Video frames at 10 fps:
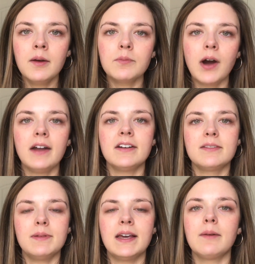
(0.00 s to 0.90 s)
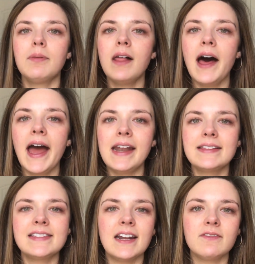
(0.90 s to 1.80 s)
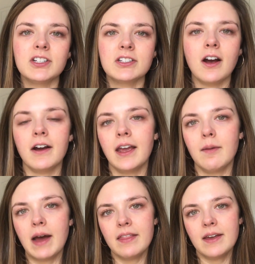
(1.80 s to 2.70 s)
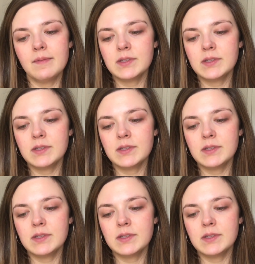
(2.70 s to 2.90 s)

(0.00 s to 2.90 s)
products being applied instead of just talking about them.